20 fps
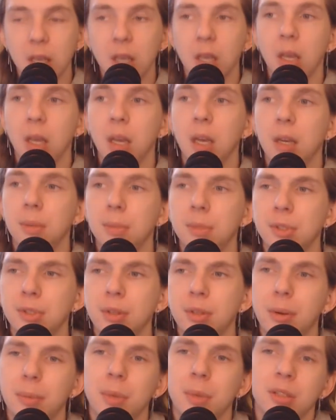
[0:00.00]
There's
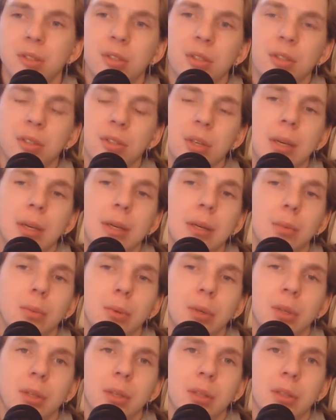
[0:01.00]
not much else I can
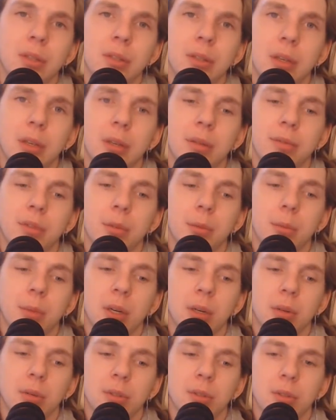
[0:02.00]
predict from
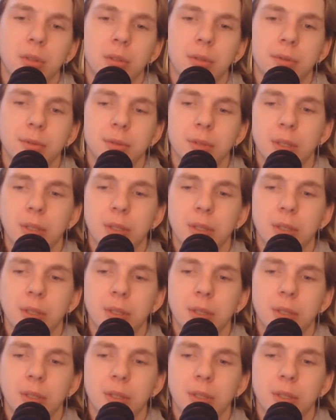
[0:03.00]
Microsoft.